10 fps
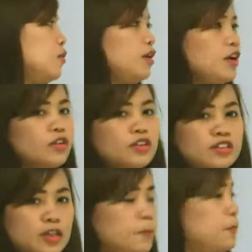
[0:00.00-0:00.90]
So
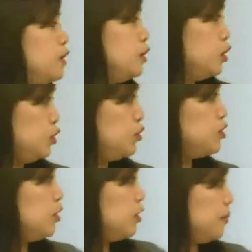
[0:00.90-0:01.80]
another tip,
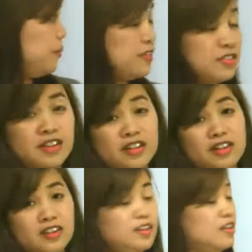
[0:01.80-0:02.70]
use your
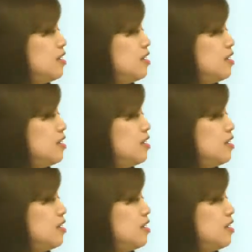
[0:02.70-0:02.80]
personal